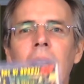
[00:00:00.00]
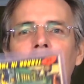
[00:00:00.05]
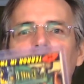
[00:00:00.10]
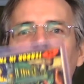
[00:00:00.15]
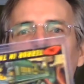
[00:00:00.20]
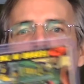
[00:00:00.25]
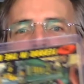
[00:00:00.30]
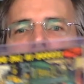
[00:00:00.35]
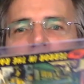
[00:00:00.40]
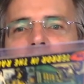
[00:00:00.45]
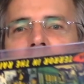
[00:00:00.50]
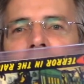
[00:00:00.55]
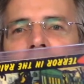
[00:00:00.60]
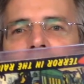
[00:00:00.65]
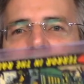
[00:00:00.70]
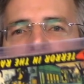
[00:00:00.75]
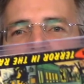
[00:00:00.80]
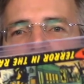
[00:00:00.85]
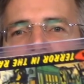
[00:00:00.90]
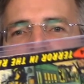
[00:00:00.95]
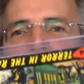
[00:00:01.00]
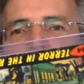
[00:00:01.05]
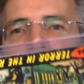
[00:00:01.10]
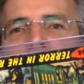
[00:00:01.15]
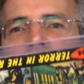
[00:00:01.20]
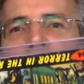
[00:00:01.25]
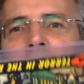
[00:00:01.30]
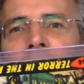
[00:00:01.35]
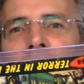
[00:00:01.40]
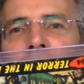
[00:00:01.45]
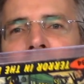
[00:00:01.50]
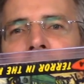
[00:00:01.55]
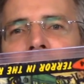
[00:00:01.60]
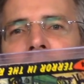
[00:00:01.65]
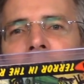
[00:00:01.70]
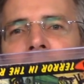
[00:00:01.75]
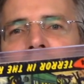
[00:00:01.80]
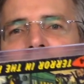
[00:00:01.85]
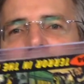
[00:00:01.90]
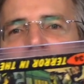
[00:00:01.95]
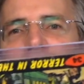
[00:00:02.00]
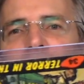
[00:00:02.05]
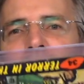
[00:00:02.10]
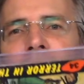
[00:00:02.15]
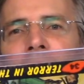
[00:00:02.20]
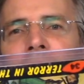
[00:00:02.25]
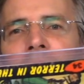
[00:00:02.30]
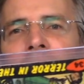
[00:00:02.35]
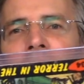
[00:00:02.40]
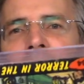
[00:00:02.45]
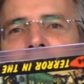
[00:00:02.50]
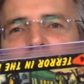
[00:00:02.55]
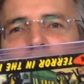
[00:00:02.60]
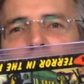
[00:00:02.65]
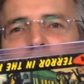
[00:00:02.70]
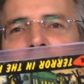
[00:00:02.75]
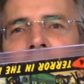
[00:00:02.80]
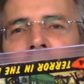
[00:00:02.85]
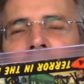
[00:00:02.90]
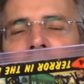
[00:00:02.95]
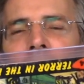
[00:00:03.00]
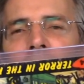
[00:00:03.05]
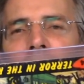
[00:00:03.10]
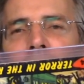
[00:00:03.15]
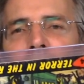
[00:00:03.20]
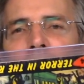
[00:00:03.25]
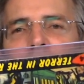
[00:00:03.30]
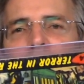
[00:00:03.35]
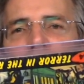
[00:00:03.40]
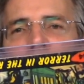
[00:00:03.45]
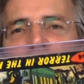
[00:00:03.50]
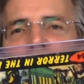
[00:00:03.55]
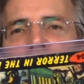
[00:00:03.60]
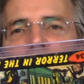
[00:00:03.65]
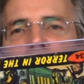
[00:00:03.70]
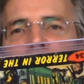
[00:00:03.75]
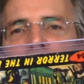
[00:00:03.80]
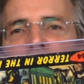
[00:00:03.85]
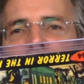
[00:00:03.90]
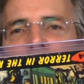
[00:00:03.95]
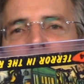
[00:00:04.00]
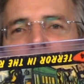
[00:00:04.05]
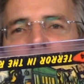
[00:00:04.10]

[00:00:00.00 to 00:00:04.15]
What's exciting is I'm finally finding a reason to sell stuff